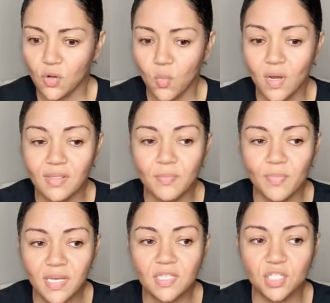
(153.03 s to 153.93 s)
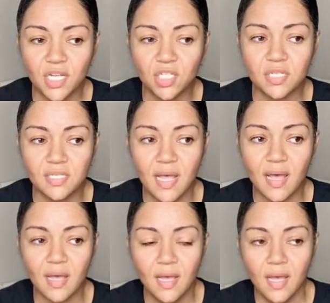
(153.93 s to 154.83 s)
know, one of the biggest changes
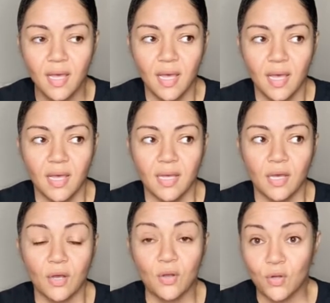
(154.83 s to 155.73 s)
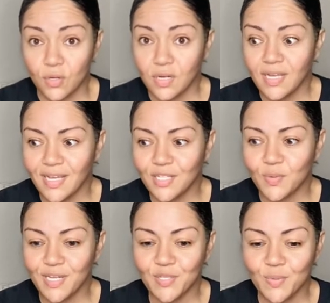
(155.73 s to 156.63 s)
that occurred in
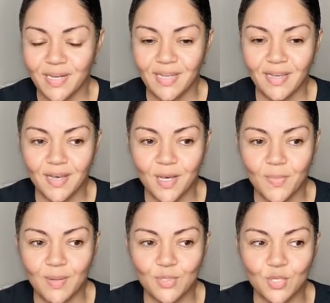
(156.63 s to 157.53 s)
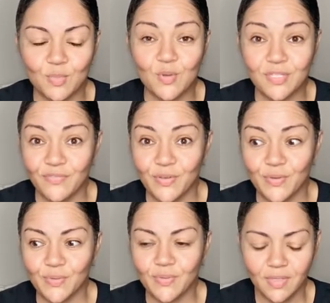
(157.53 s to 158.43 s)
2020, um, I'm sure most of
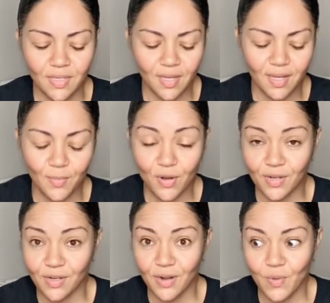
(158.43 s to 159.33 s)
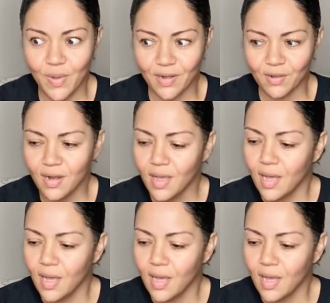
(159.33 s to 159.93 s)
you um, are aware,